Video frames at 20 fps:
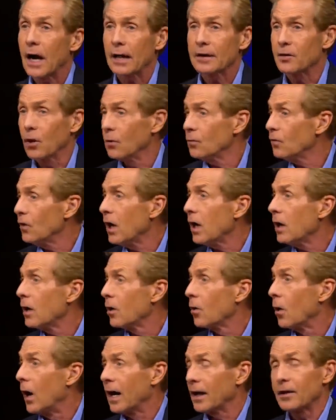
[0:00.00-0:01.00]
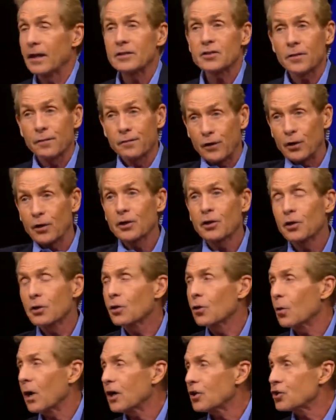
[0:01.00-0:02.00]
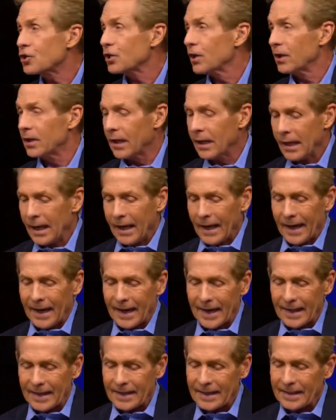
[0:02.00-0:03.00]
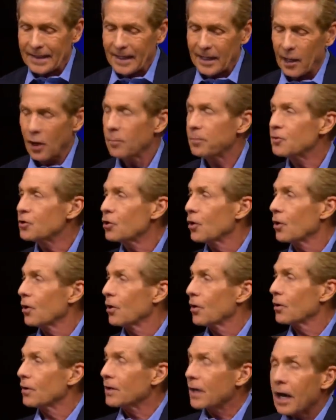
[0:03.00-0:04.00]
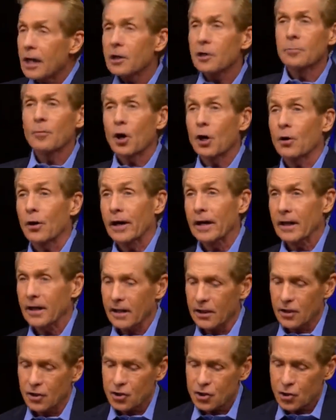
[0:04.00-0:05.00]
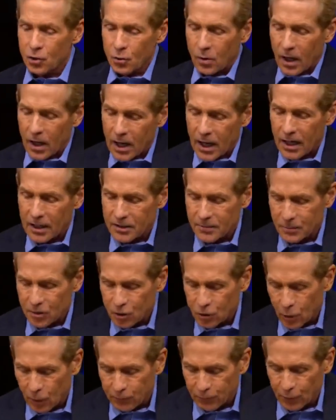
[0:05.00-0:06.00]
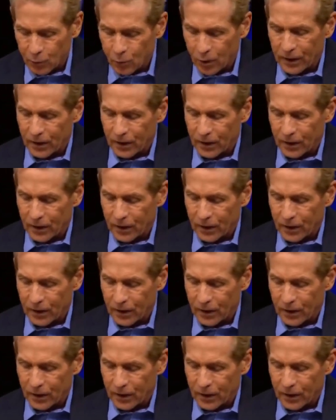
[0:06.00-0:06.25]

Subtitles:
I don't know. That's a very good question. And he helped turn Kyler Murray into a Heisman Trophy winner.